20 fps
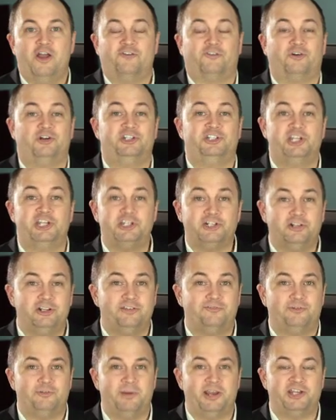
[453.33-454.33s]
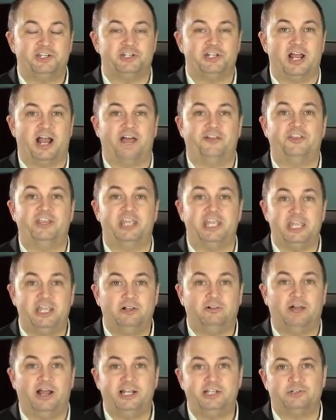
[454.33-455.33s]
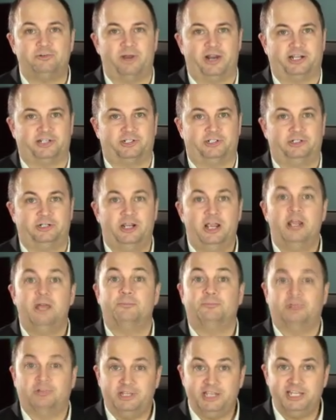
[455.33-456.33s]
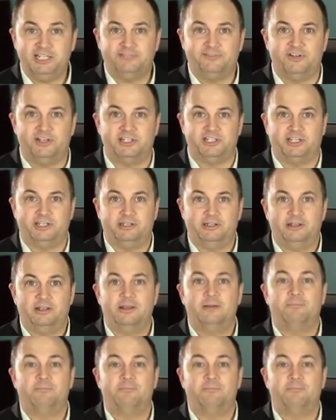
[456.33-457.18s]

For additional information on the Eagle Eye Director, please visit